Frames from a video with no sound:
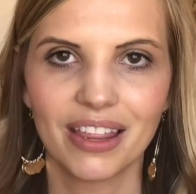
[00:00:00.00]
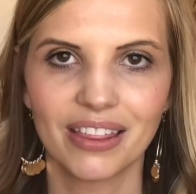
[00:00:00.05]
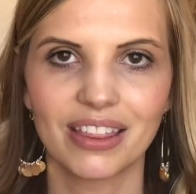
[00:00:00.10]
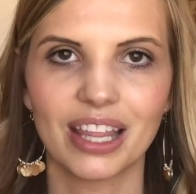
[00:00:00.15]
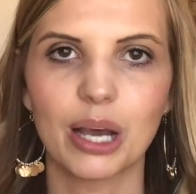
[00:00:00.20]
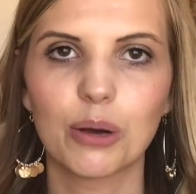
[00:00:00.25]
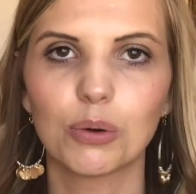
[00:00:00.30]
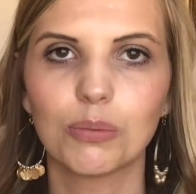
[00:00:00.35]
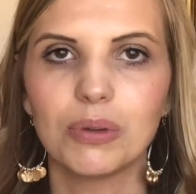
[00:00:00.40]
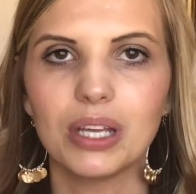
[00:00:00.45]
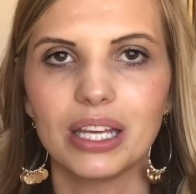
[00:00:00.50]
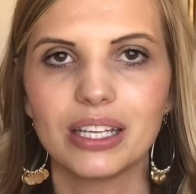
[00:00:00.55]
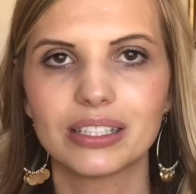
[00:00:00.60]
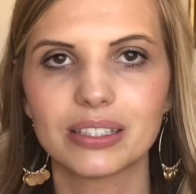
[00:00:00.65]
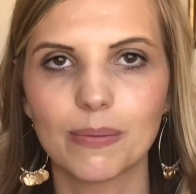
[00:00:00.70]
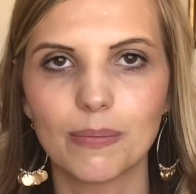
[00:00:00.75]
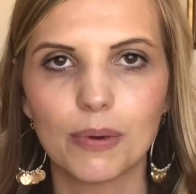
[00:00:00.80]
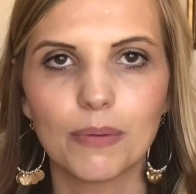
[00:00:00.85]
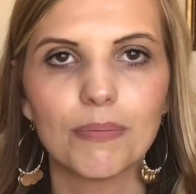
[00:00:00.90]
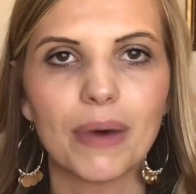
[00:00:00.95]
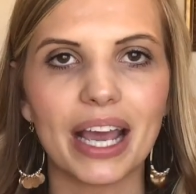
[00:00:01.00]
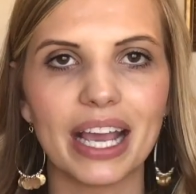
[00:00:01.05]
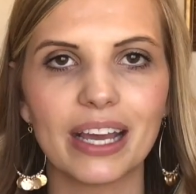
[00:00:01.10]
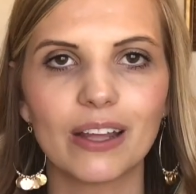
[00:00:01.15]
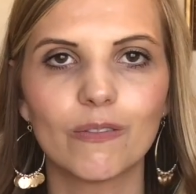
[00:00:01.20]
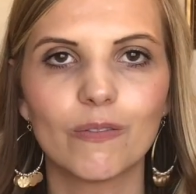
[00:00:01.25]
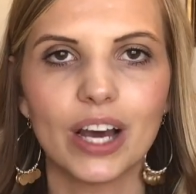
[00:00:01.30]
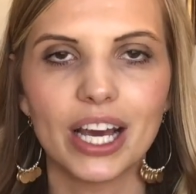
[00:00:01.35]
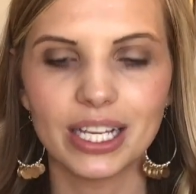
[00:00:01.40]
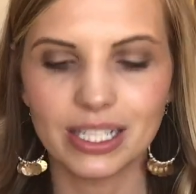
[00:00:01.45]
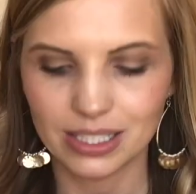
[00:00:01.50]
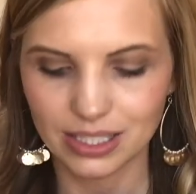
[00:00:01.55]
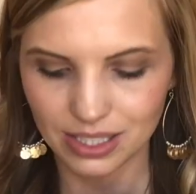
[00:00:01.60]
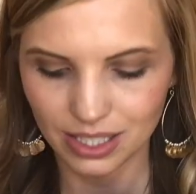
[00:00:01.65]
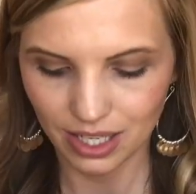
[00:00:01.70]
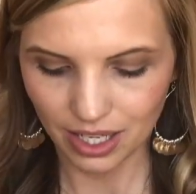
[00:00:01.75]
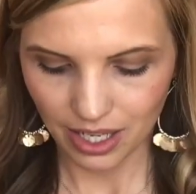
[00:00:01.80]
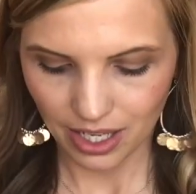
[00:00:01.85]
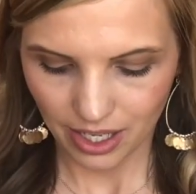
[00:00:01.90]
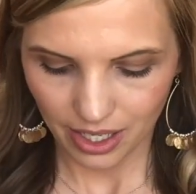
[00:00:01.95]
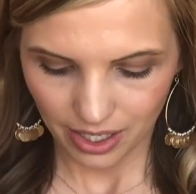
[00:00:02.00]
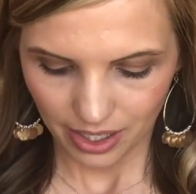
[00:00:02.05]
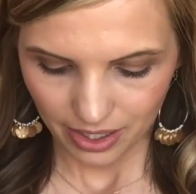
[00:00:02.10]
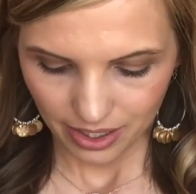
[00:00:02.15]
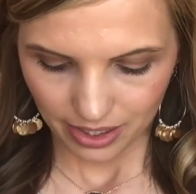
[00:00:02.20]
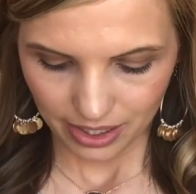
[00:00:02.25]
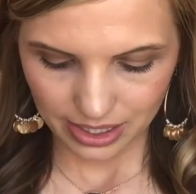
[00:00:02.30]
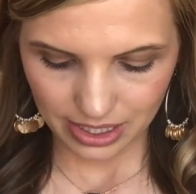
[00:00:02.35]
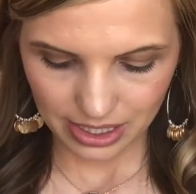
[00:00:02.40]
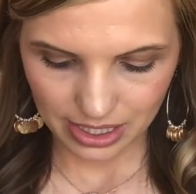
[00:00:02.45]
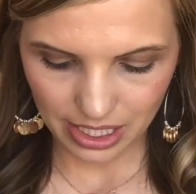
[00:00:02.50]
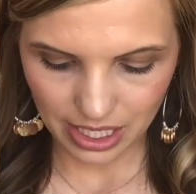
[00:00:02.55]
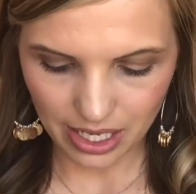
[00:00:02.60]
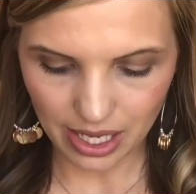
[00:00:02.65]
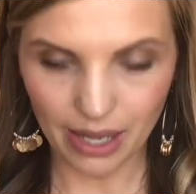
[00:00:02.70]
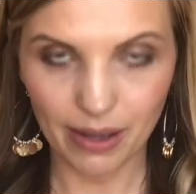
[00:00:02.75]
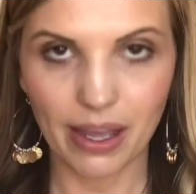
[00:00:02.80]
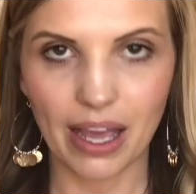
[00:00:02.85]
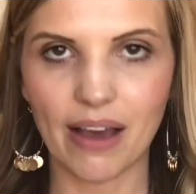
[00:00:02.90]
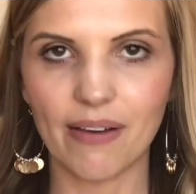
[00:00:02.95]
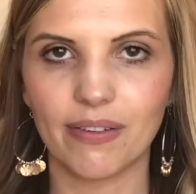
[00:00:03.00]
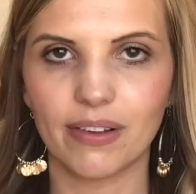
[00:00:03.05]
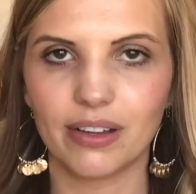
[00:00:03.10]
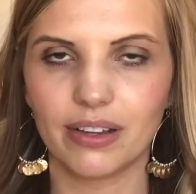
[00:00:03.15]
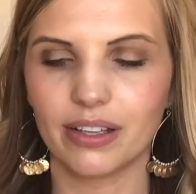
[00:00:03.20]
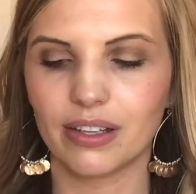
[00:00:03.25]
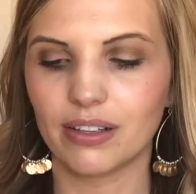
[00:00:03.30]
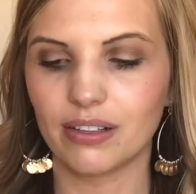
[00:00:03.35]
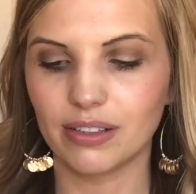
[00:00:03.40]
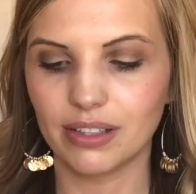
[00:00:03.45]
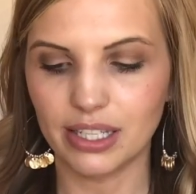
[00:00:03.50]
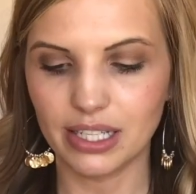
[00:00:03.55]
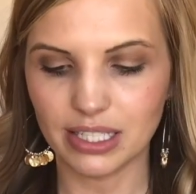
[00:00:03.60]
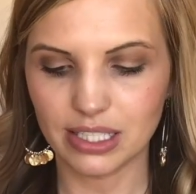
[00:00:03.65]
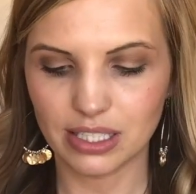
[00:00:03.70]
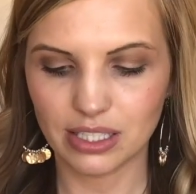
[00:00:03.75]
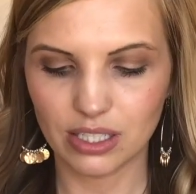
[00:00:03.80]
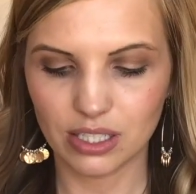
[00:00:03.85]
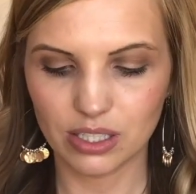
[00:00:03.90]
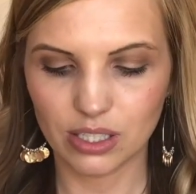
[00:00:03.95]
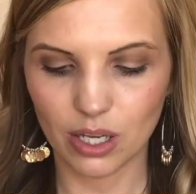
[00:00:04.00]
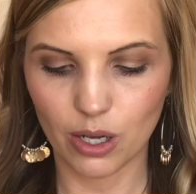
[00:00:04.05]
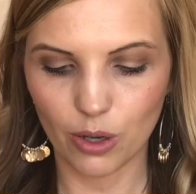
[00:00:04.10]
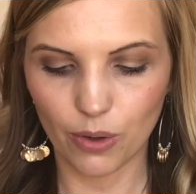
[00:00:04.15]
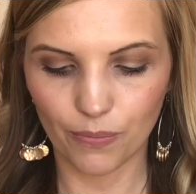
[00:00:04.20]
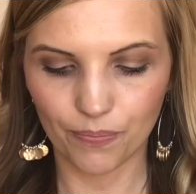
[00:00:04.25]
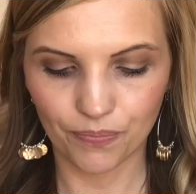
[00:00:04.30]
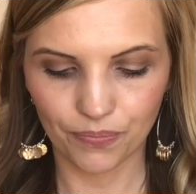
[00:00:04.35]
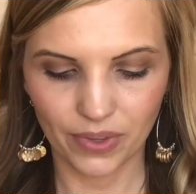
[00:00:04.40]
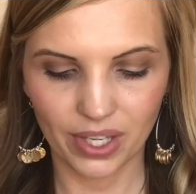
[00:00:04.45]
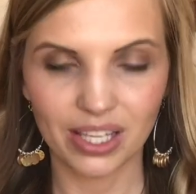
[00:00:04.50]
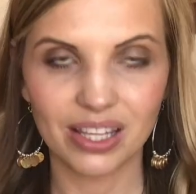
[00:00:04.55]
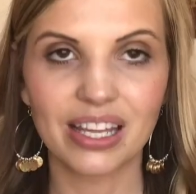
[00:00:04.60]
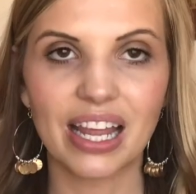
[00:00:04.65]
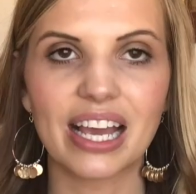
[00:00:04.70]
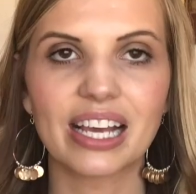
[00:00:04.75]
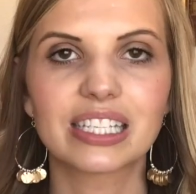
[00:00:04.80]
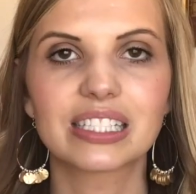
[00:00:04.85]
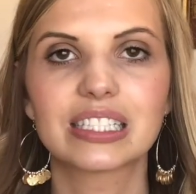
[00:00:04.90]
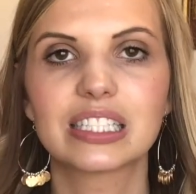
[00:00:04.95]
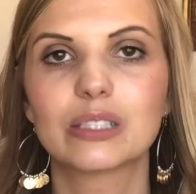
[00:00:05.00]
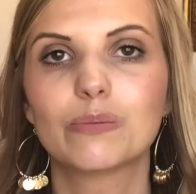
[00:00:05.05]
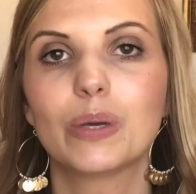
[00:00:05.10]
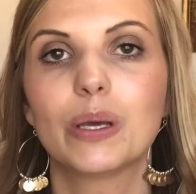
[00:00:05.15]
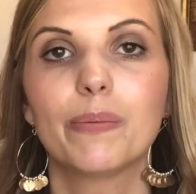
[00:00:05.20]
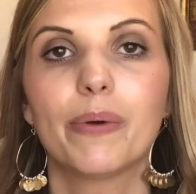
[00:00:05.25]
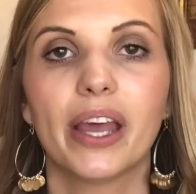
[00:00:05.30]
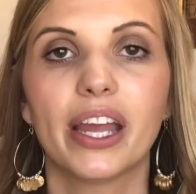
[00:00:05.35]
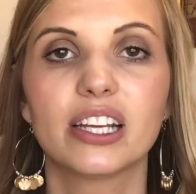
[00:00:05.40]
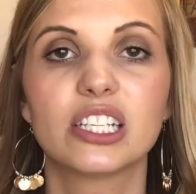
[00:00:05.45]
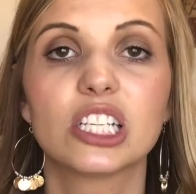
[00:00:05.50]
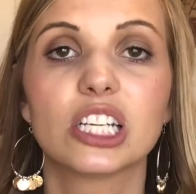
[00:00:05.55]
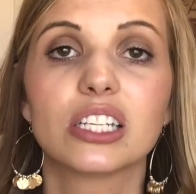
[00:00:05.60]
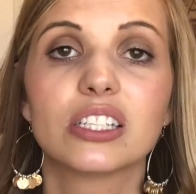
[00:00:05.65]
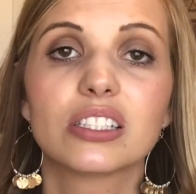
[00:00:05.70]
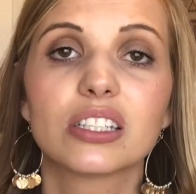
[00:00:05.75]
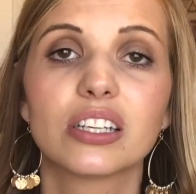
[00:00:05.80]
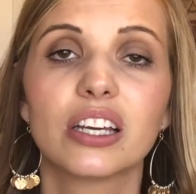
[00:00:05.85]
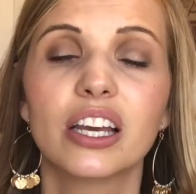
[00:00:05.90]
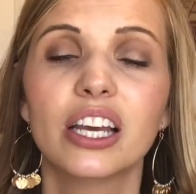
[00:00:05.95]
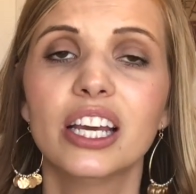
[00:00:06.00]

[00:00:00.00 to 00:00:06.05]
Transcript: That would be some of my advice. Let's see, I have a little list. So next is be patient.